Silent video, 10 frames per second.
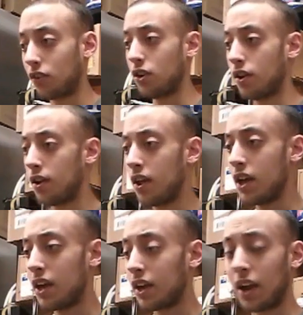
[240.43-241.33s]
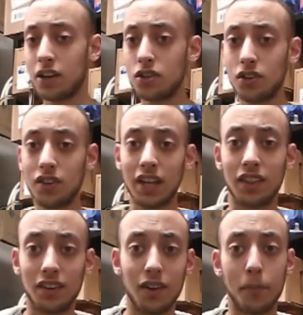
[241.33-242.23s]
So you kind of just take
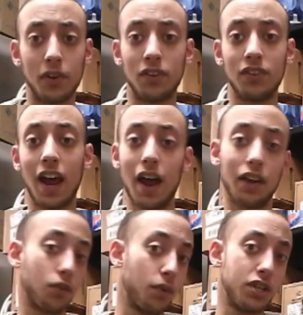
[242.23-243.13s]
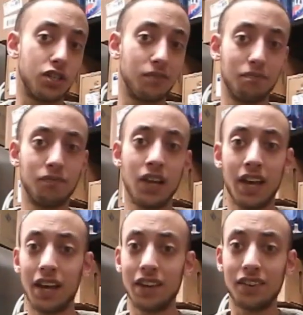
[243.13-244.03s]
the simplest task, which
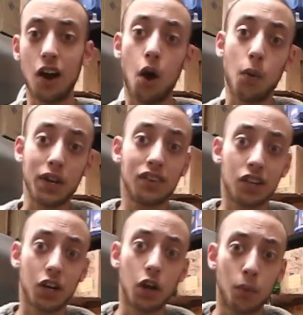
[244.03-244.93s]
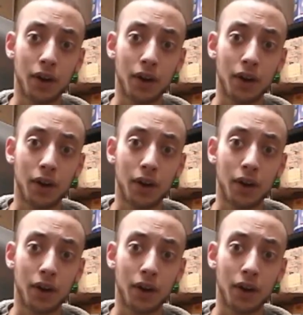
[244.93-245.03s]
isn't always the good